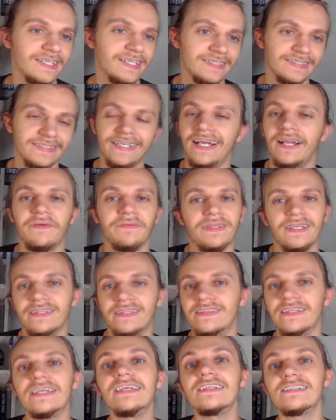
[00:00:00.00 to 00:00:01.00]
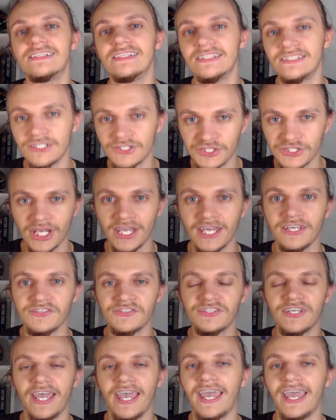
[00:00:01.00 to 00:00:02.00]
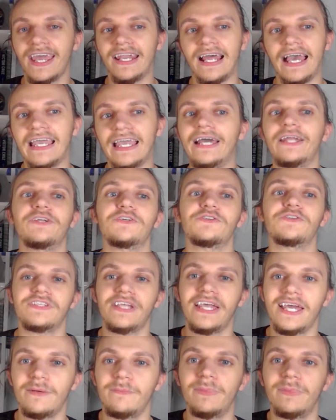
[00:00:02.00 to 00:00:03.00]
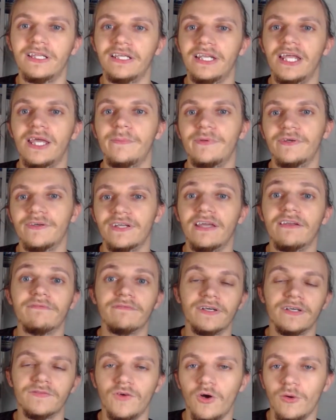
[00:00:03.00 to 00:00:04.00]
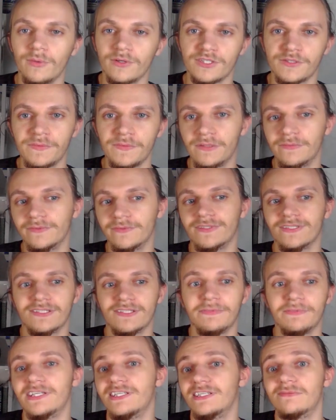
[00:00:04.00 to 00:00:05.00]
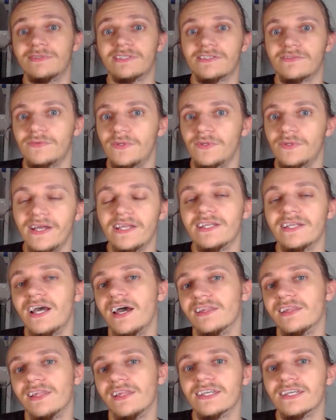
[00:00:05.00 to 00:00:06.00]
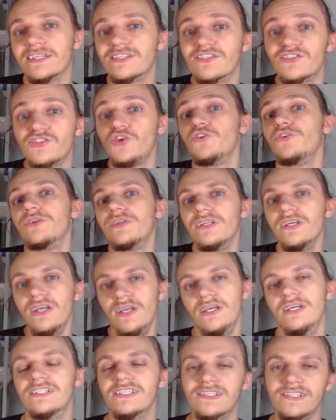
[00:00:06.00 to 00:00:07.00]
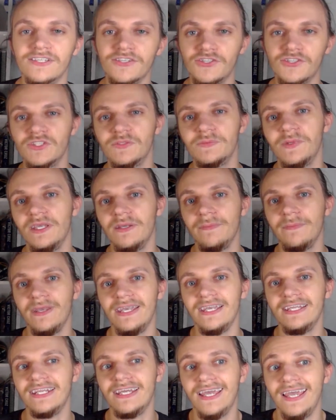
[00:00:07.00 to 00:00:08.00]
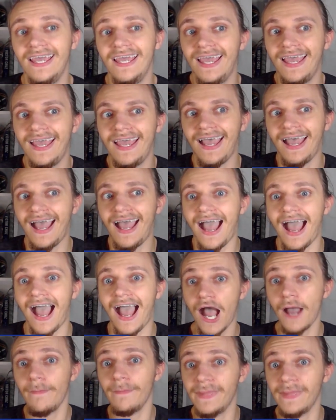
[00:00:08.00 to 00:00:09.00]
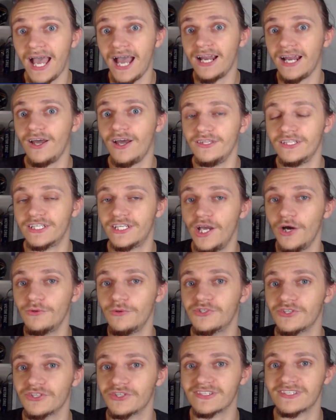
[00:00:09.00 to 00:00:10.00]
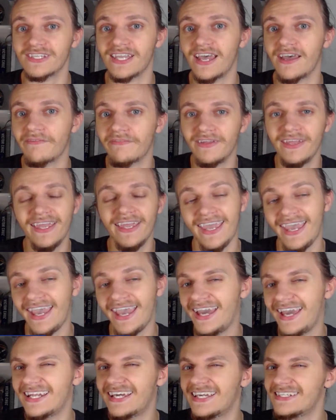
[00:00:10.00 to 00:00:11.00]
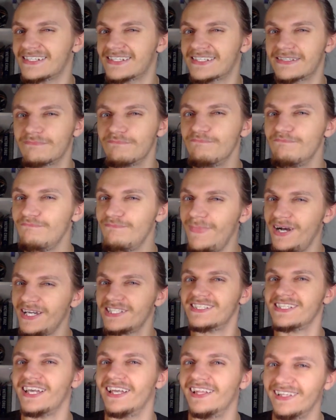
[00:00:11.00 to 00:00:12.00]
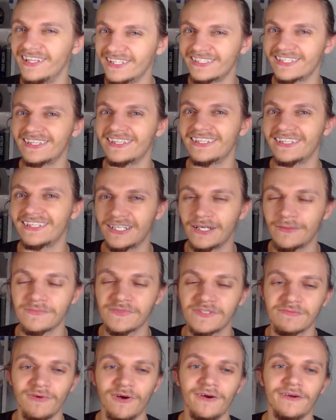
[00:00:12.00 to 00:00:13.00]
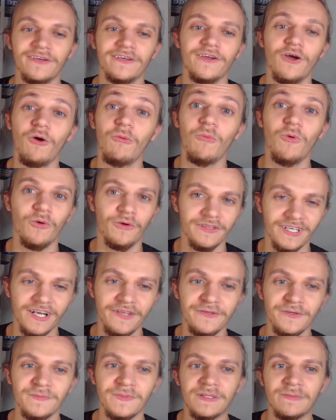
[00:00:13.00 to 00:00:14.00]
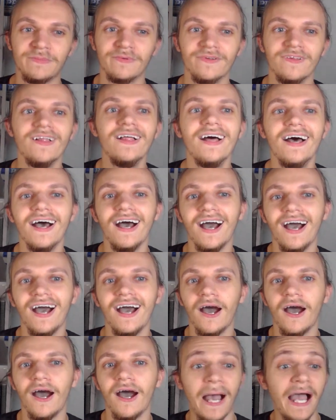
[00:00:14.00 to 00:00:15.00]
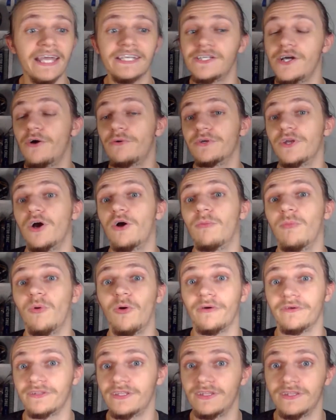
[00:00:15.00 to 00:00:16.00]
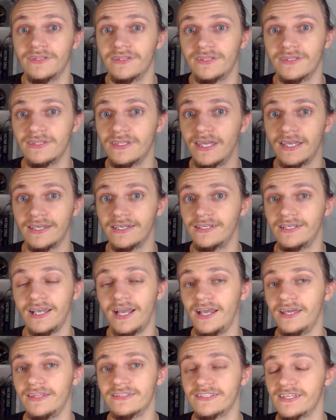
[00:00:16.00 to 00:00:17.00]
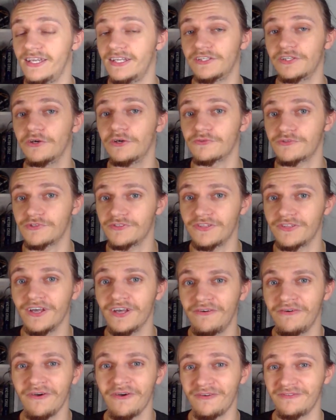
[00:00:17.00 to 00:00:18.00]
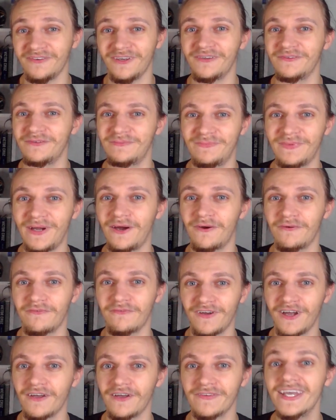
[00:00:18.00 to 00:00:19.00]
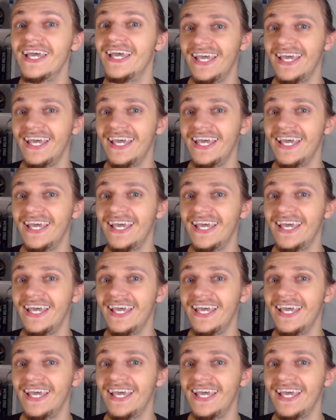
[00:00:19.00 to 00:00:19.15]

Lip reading: you know, things need to change, and I understand Billy Napier getting rid of a whole bunch of people, despite how much we might not like certain decisions being made. I'm not on the coaching staff, and as much as I like to think I'm smart and know more than other people, I don't know more than a guy that's a head coach of a Power 5